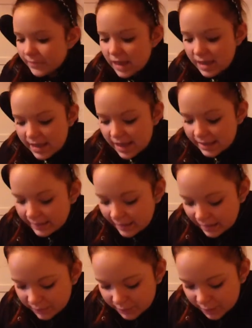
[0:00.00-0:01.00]
And then
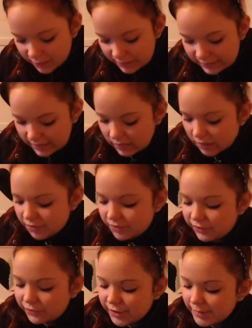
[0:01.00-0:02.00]
last but not least, I got
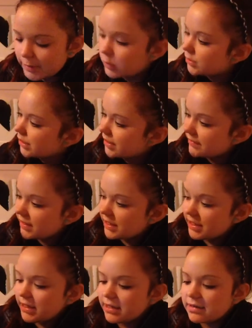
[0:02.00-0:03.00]
three more
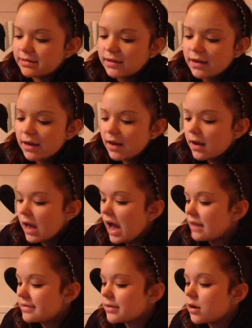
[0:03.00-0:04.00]
DVDs.
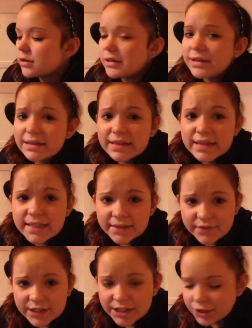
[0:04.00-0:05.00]
As I got the
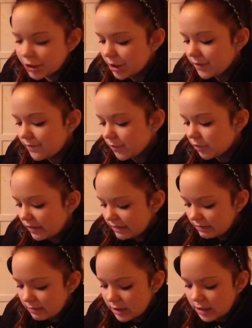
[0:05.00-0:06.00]
Nativity 2 for
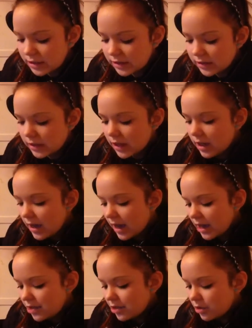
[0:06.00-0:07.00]
Christmas,
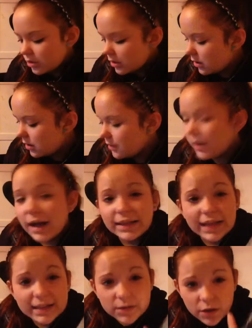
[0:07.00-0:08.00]
I thought, well,
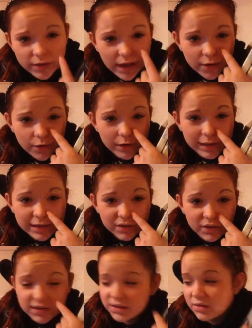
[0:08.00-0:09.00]
I got that early,
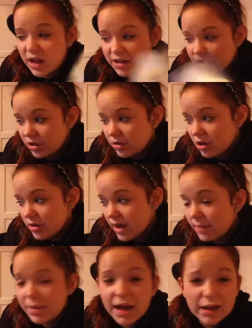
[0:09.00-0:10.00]
so I didn't actually show
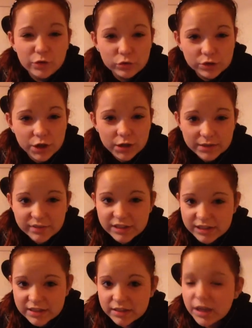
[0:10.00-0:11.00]
that. But I also got
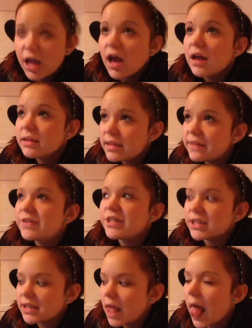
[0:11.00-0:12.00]
Nativity,
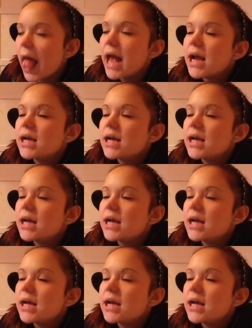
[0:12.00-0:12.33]
Nativity, uh,